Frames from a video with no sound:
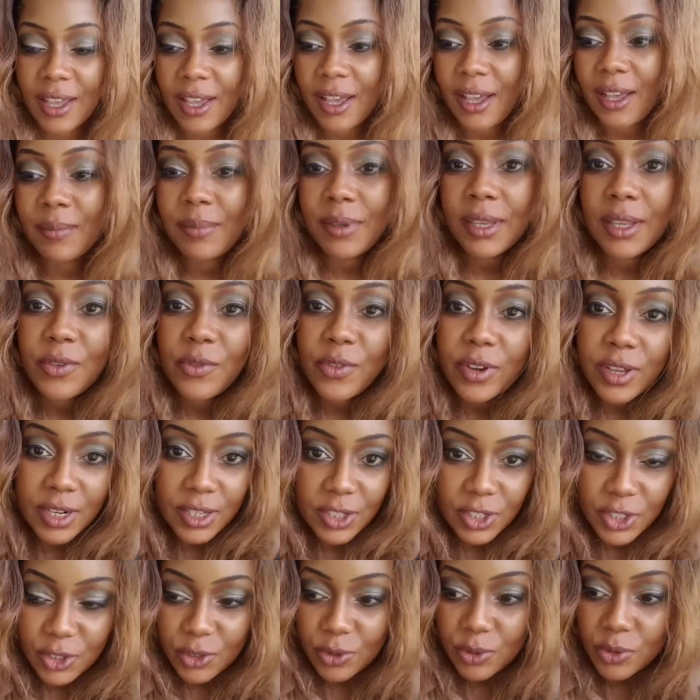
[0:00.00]
I'm getting ready
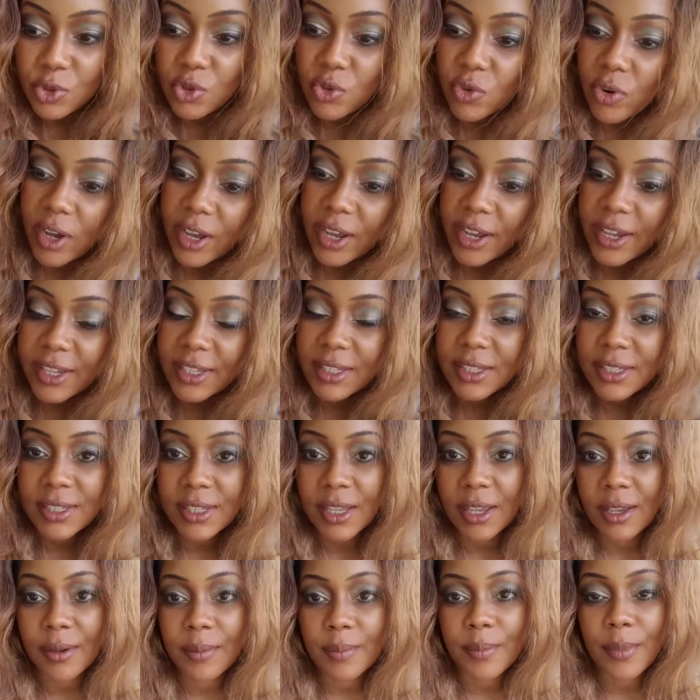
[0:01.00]
to dry
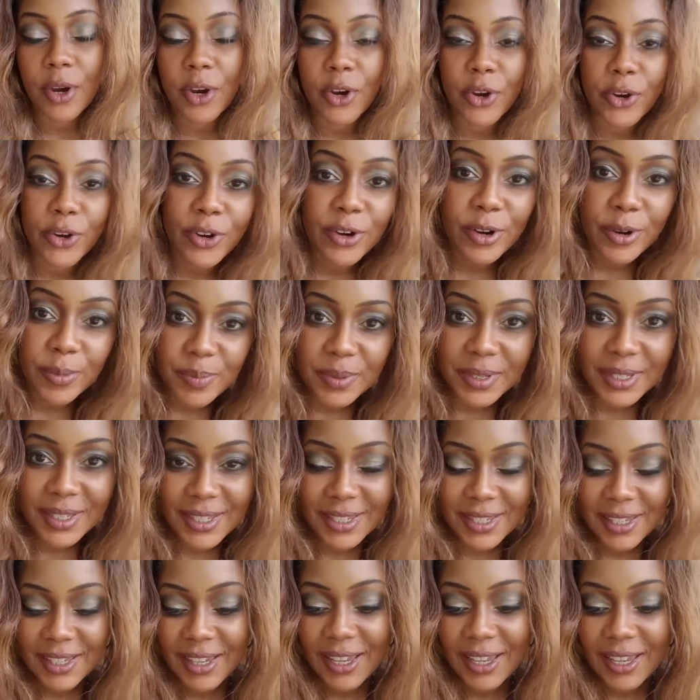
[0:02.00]
some herbs